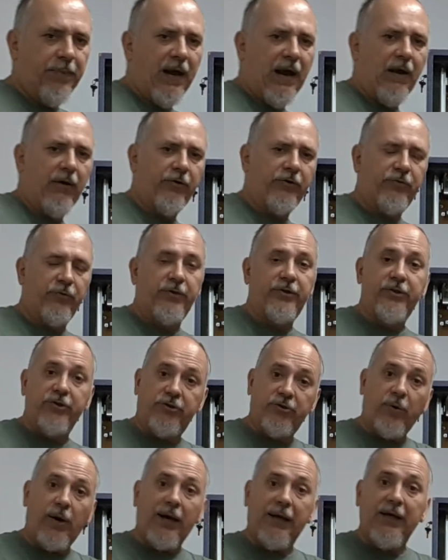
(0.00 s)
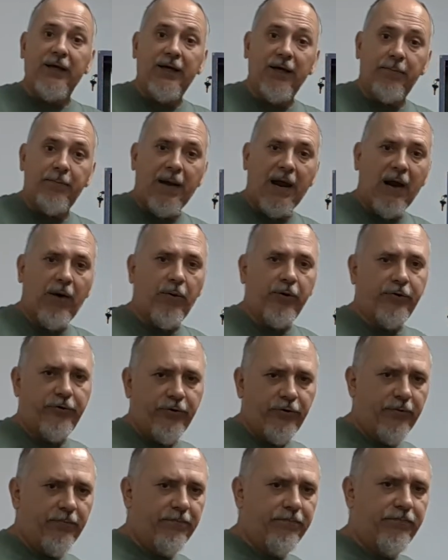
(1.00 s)
power switches so I could get power
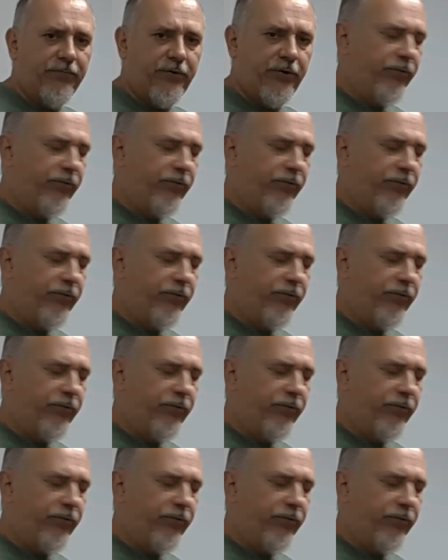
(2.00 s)
to